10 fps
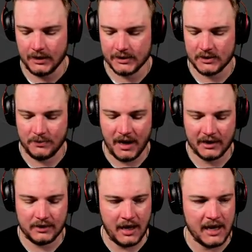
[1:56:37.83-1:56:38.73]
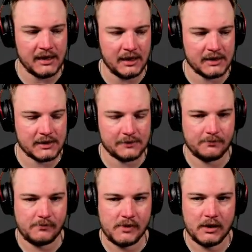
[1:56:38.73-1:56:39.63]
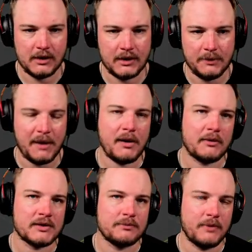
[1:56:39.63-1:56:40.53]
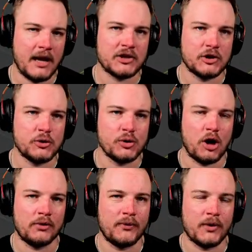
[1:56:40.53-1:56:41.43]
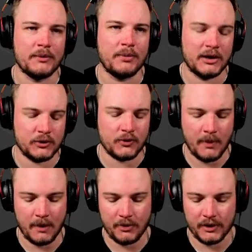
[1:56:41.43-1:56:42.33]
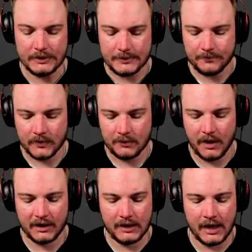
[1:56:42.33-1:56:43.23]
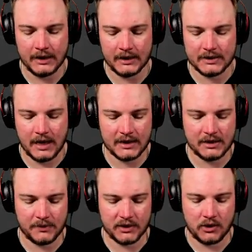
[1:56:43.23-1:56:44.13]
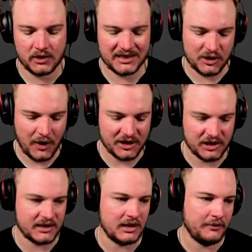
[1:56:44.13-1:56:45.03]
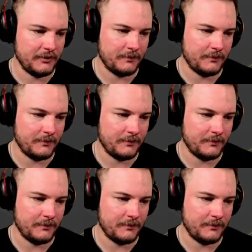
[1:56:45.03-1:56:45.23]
So back in the 80s, maybe I was actually too young for it, but I do remember it. Back in the 80s, they had something called scratch and sniff.